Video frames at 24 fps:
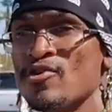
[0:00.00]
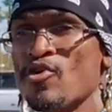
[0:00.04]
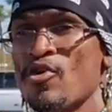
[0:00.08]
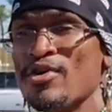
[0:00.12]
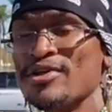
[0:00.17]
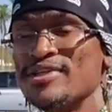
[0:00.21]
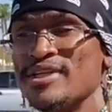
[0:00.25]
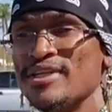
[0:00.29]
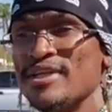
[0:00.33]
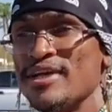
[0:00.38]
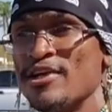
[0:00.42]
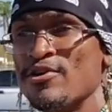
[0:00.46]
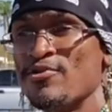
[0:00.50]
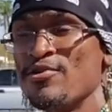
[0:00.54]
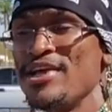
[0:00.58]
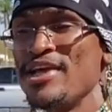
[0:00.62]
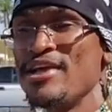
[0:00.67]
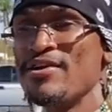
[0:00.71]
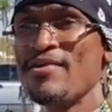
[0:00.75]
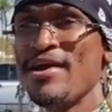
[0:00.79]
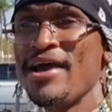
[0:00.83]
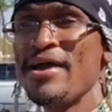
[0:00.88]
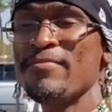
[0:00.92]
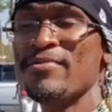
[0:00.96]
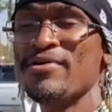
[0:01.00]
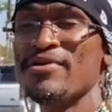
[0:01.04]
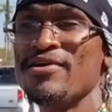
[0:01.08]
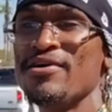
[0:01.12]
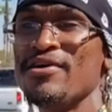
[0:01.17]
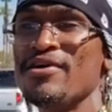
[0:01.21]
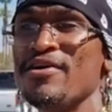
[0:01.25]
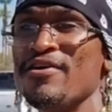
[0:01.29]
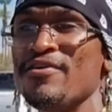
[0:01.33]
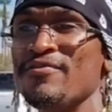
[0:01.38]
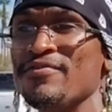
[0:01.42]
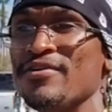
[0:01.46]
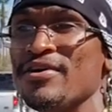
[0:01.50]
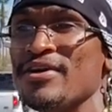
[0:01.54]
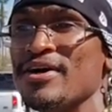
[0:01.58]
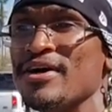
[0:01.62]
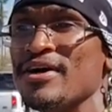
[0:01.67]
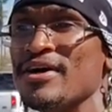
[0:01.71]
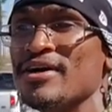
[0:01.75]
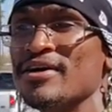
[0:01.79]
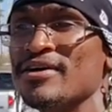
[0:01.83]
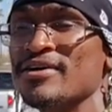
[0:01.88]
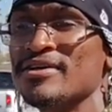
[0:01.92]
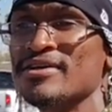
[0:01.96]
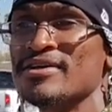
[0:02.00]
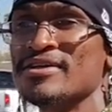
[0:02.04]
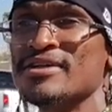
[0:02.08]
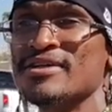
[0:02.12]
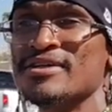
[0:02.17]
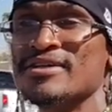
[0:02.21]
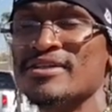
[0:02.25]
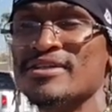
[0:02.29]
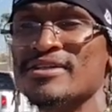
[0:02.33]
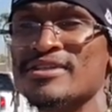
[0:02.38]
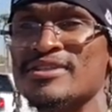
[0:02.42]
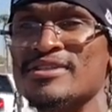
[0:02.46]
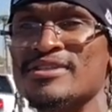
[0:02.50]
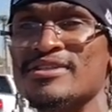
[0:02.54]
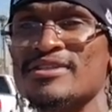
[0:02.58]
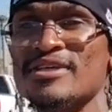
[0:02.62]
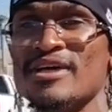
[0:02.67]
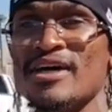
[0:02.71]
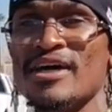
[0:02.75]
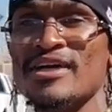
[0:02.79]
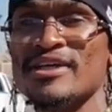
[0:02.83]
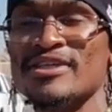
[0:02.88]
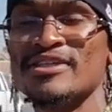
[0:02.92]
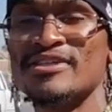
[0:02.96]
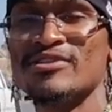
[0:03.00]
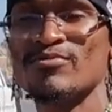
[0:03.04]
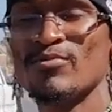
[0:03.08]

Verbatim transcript: going to the Greek grammar of, uh, uh,